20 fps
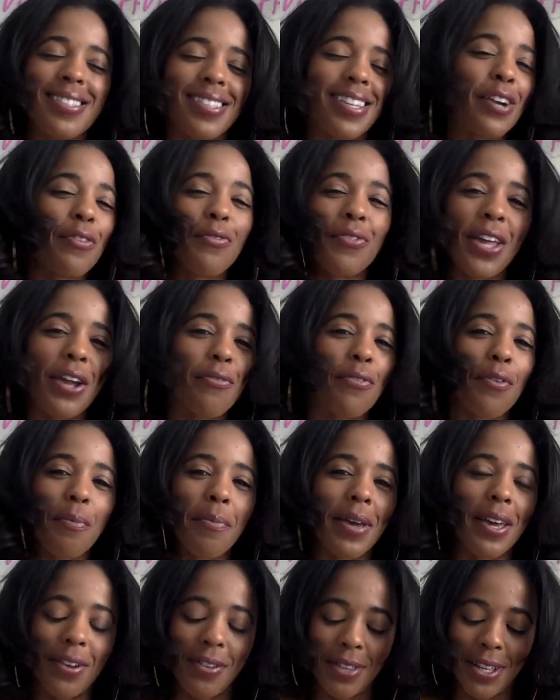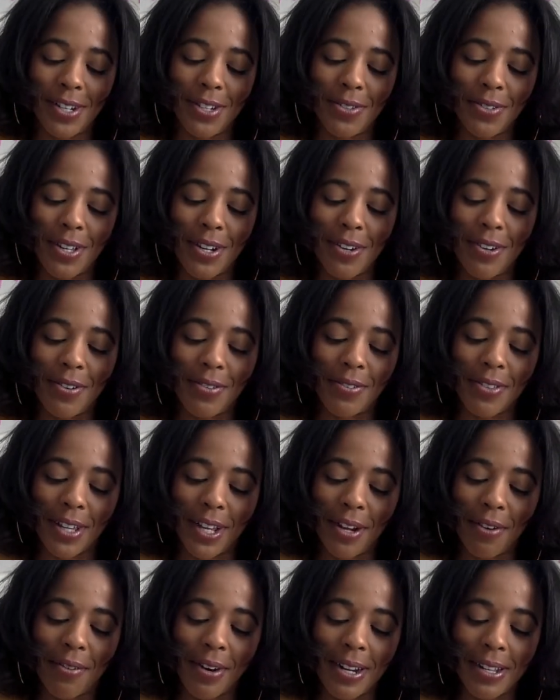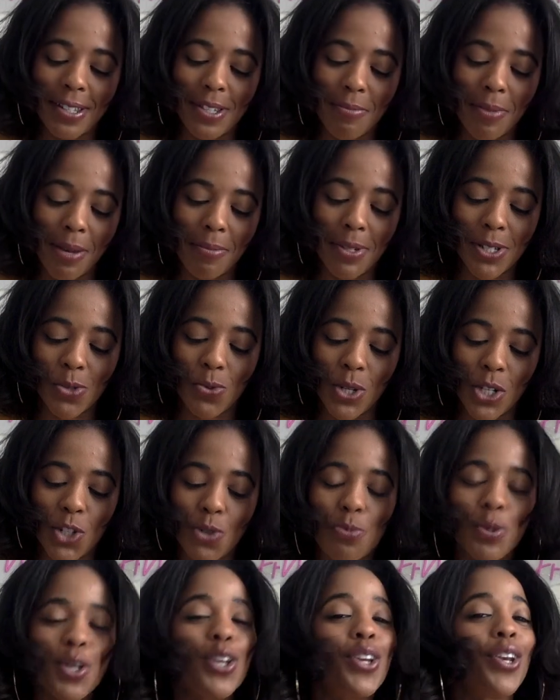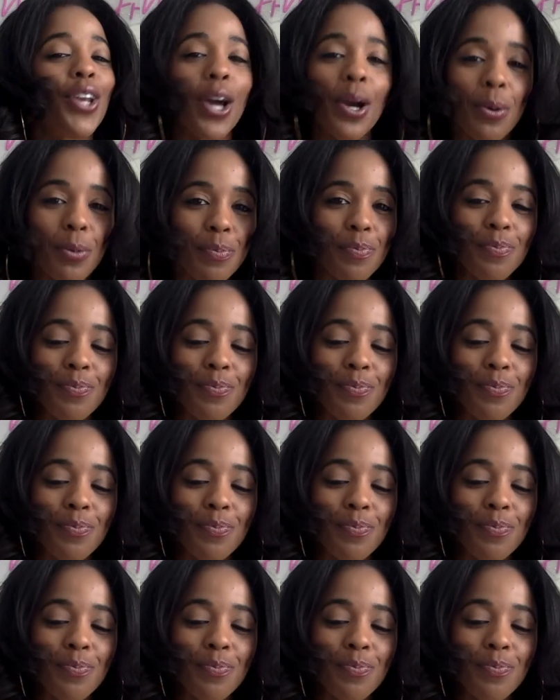they rebel, they do their own thing, right, so maybe switch, but no.